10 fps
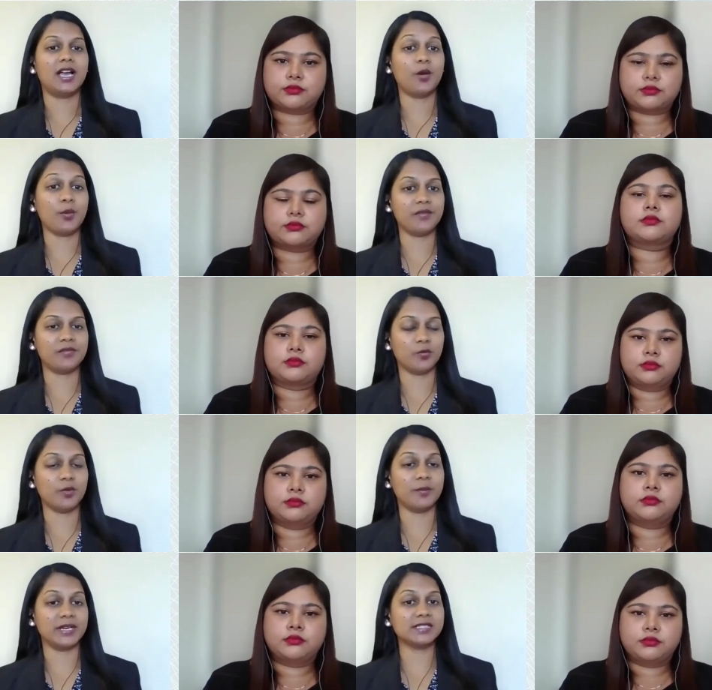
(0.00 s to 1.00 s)
Speaker 1: However,
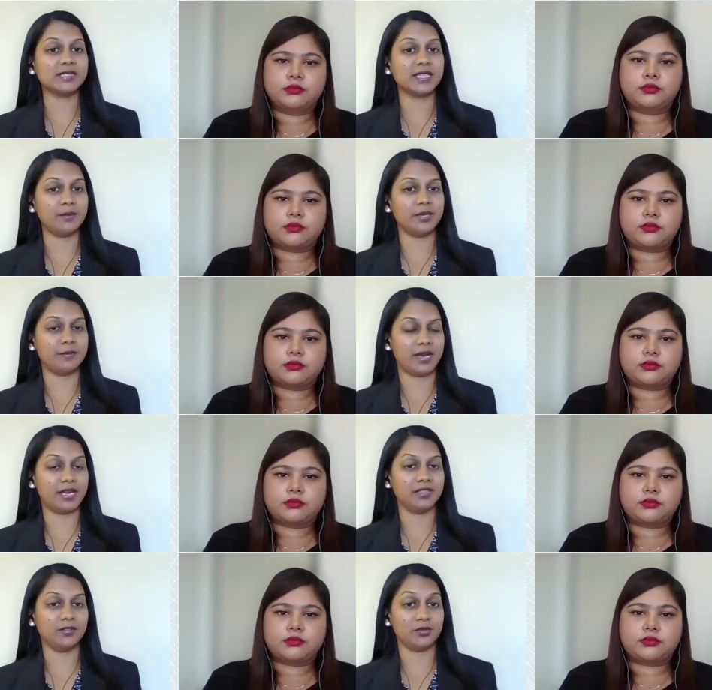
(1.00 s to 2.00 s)
we must keep in
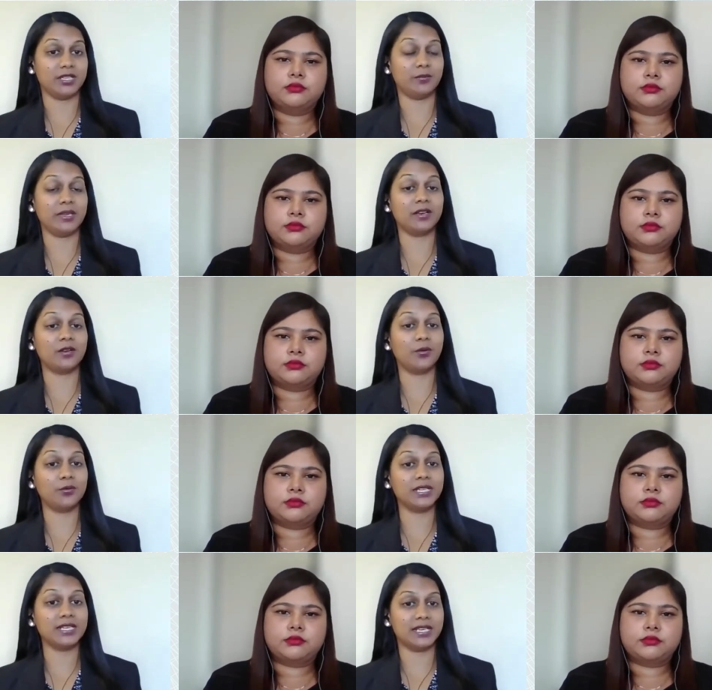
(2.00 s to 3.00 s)
mind, though, that we can
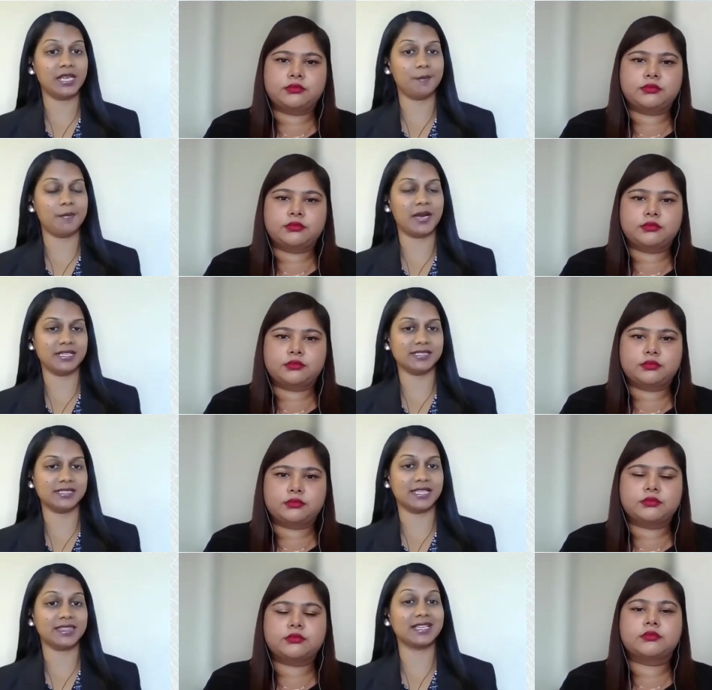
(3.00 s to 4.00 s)
only claim monies
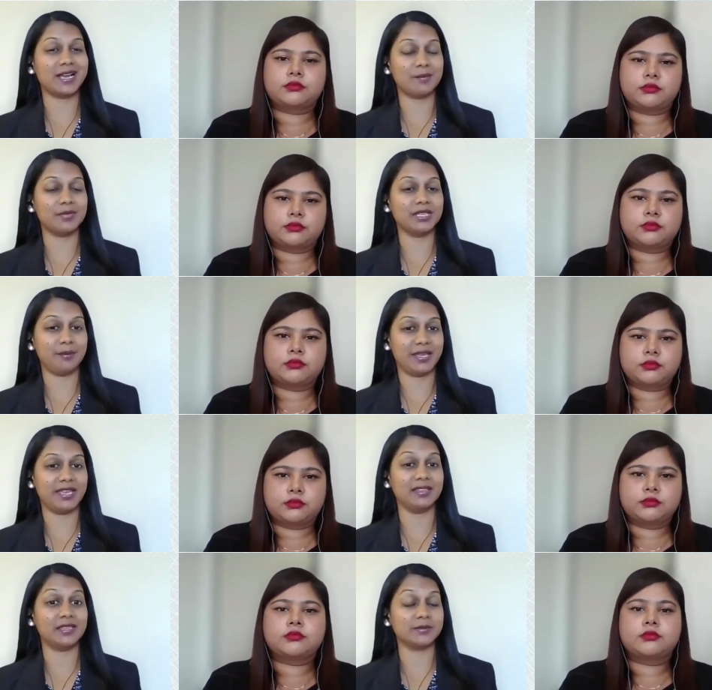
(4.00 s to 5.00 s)
that the company
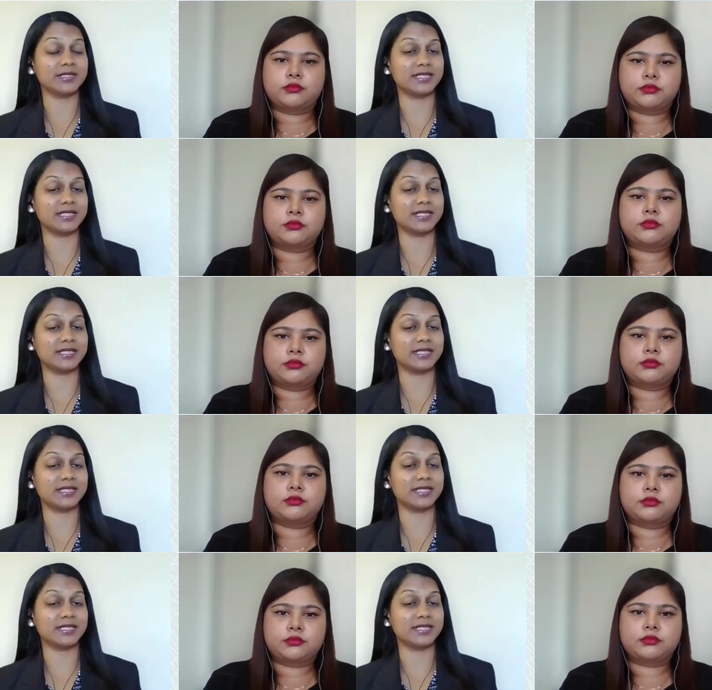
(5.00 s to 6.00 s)
paid themselves.
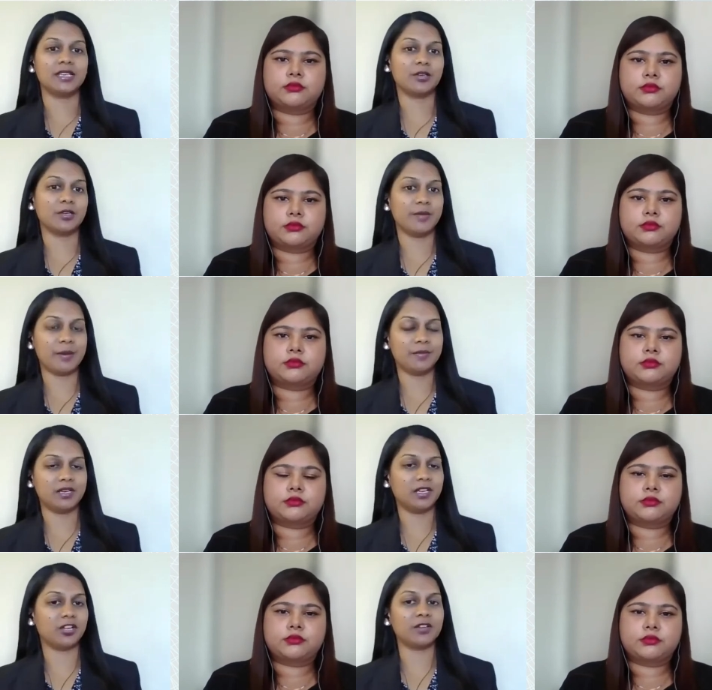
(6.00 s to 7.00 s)
Now,
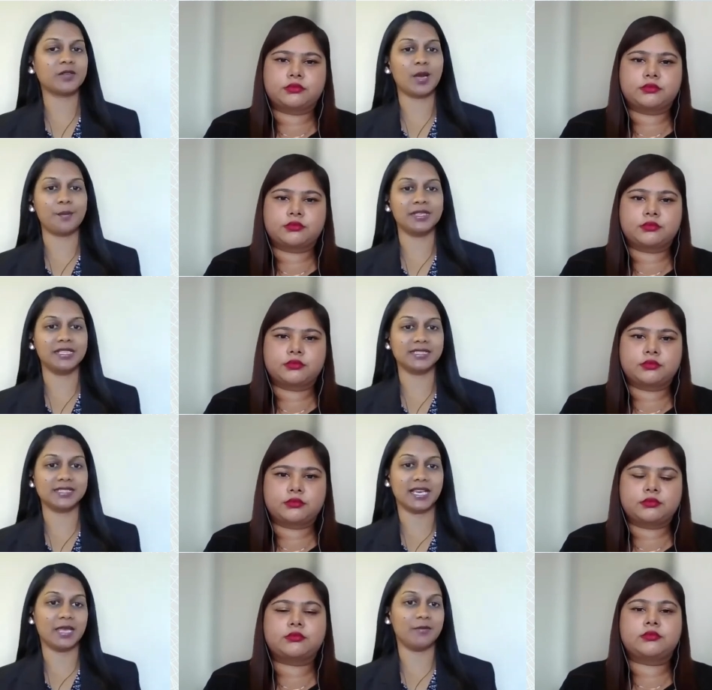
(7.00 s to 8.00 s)
remember, a lot of companies
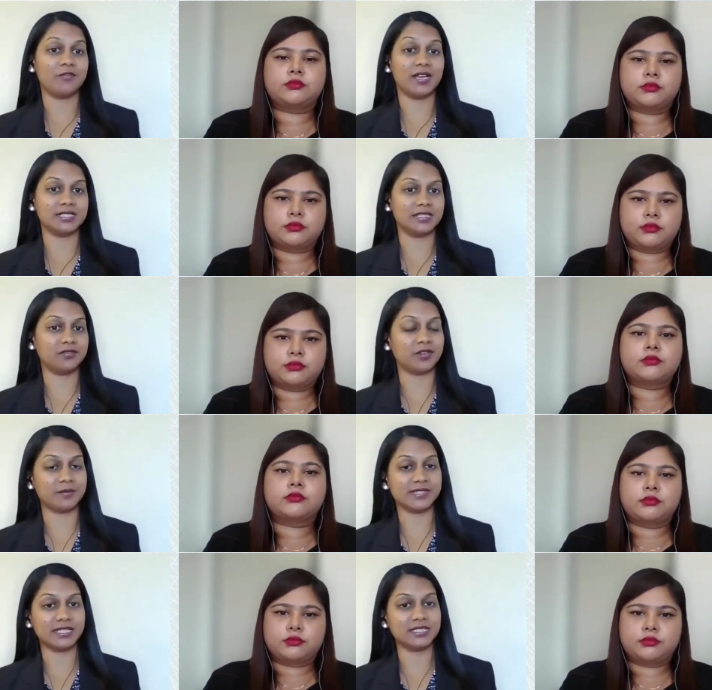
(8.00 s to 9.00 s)
claim funding
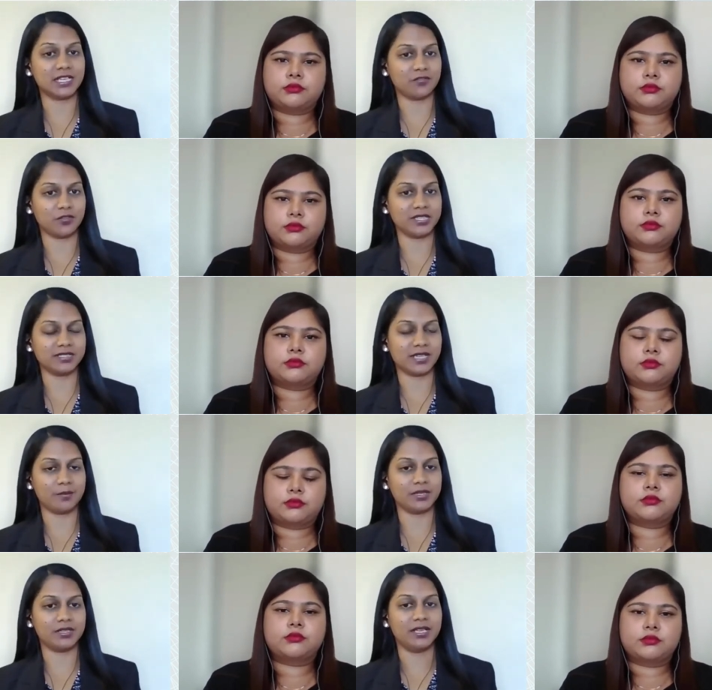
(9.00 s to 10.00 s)
from SETA, for example.